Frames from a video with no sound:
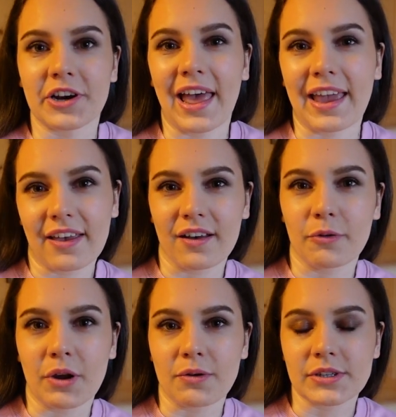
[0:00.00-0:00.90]
Like,
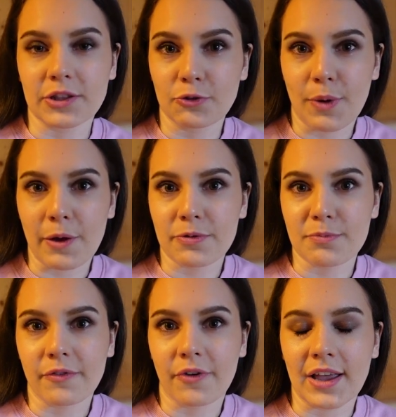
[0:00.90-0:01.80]
when I was in Dubai with
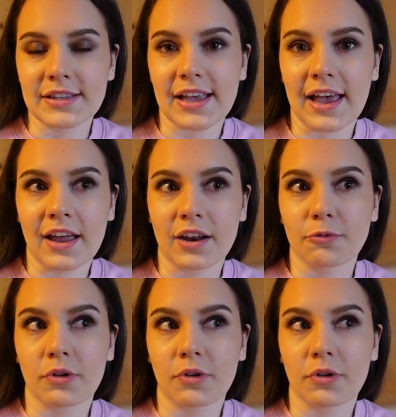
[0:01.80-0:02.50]
my friends, I had it.